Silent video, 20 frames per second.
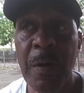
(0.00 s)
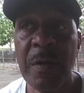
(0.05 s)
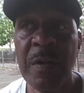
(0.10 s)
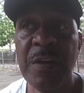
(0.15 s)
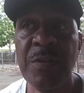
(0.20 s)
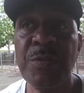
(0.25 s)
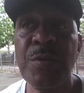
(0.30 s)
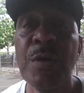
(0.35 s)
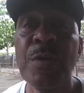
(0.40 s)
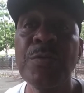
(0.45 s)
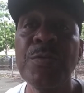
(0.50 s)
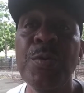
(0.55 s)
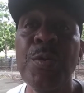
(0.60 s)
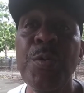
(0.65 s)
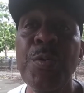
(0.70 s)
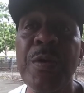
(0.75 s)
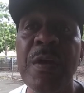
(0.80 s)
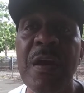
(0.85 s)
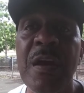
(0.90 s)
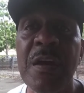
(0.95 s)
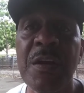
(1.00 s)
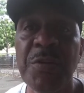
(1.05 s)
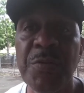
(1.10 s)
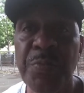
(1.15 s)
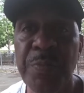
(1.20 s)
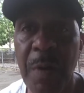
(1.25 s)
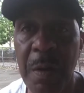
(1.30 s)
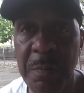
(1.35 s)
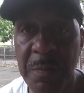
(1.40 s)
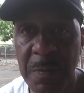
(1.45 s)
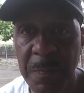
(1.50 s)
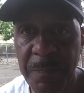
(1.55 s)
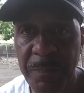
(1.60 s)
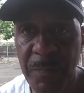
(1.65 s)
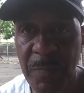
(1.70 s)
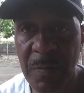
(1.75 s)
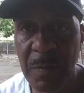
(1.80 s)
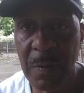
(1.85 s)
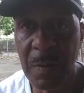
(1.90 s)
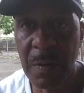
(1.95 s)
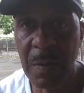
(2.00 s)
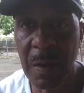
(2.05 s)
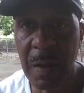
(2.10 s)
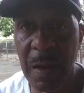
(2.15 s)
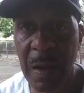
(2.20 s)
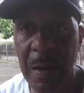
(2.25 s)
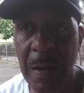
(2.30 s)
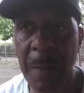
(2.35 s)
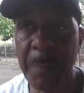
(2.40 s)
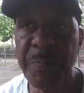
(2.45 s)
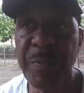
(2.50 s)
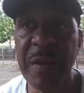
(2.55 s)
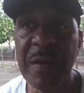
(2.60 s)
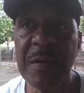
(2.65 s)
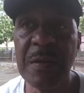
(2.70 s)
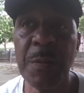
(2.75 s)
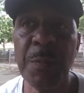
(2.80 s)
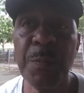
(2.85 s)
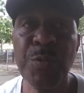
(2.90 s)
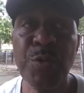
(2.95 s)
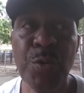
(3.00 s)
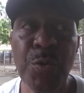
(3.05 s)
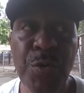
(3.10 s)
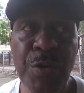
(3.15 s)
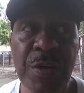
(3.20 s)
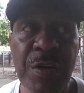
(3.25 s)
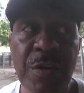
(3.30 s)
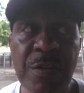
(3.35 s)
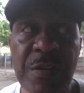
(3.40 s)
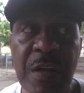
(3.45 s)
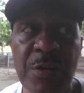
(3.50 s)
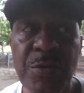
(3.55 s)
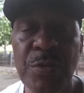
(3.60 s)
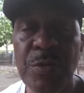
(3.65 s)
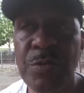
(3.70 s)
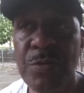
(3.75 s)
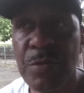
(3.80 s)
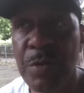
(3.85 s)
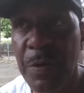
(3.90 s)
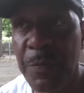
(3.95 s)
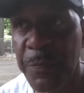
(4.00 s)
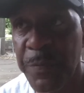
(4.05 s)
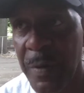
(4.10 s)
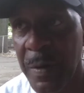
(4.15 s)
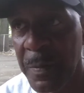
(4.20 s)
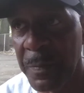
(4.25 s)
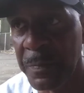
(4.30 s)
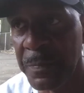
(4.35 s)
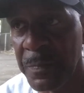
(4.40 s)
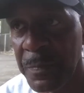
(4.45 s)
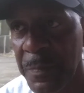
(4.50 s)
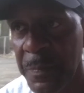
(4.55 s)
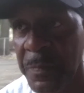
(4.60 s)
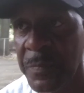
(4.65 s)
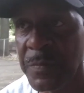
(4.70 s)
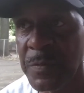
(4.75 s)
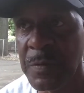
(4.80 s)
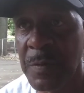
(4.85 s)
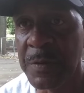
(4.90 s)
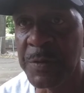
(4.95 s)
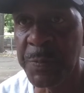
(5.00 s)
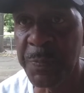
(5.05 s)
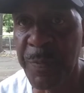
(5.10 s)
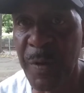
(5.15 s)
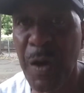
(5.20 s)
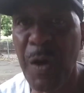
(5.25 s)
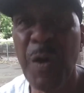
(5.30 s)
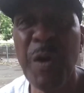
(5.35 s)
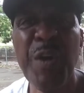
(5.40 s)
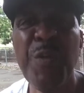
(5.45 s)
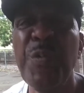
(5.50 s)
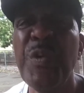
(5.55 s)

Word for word: They took two years from him. And I'm thinking them two years that you took from the spell, he